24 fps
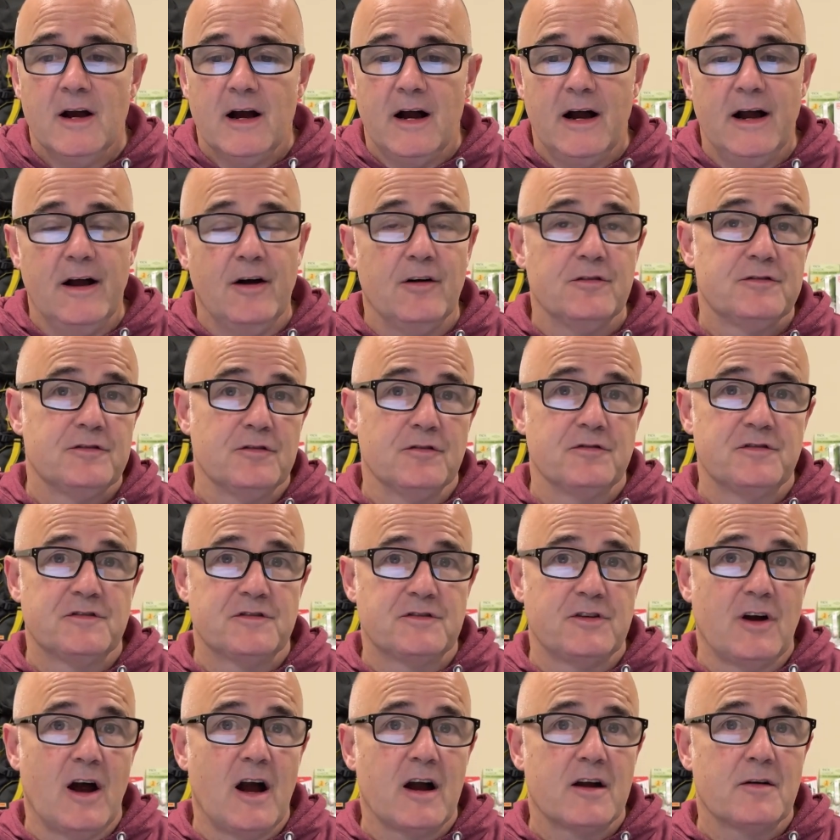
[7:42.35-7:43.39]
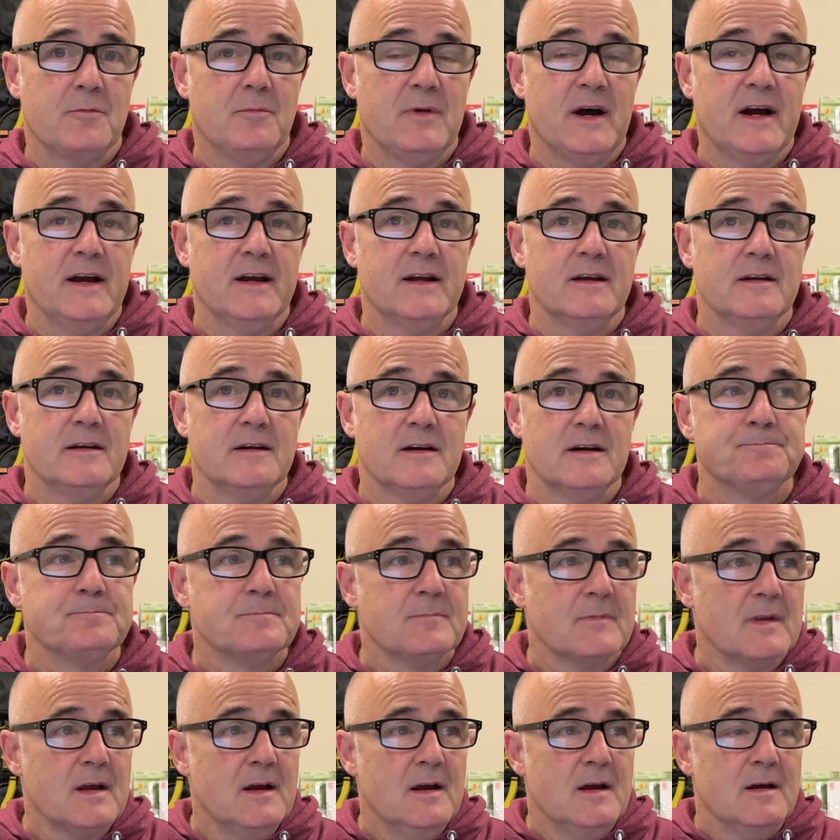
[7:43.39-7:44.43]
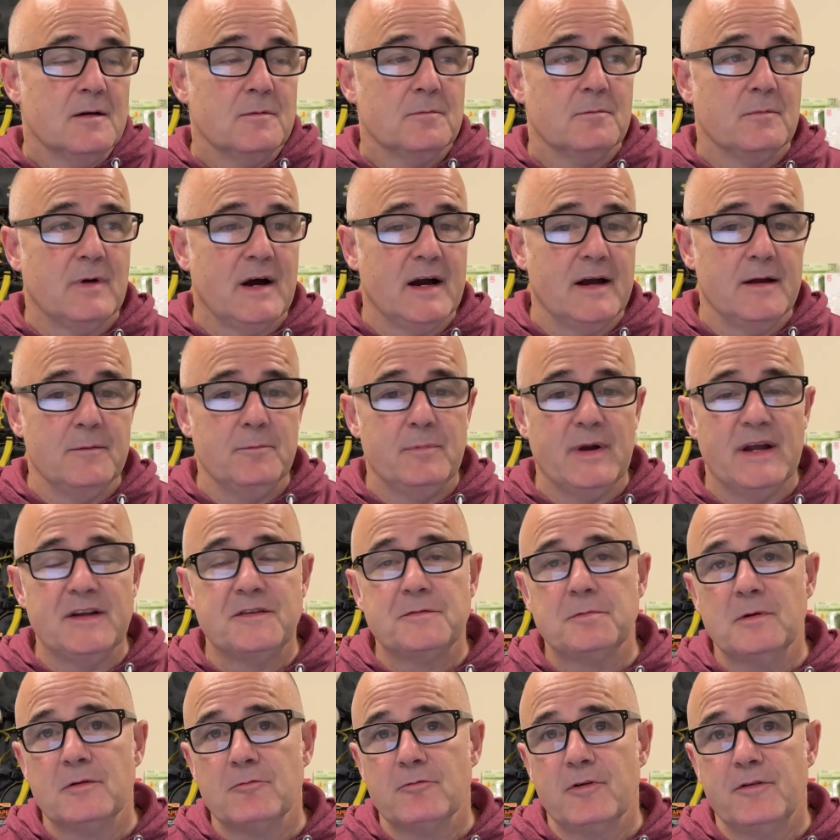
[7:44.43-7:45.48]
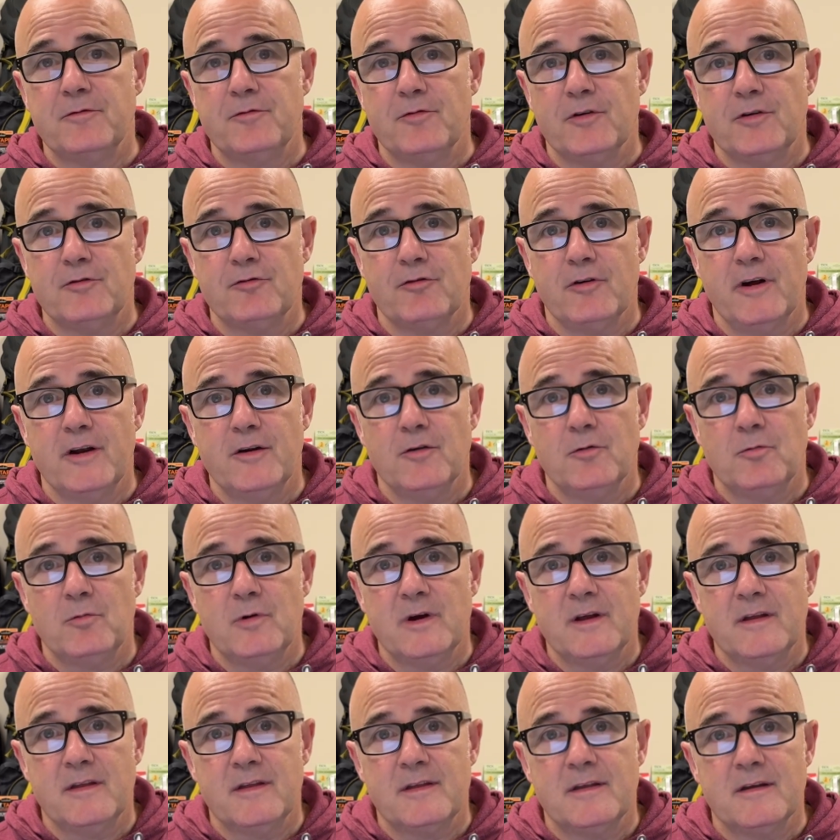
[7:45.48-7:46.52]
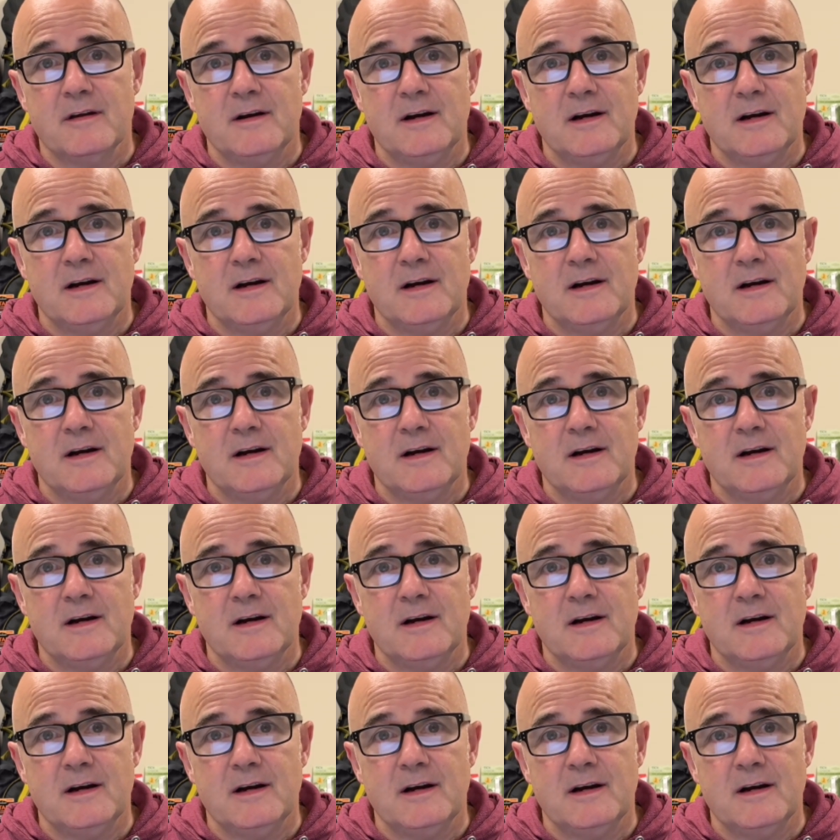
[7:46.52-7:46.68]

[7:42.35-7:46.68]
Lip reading: I also stock my basement refrigerator with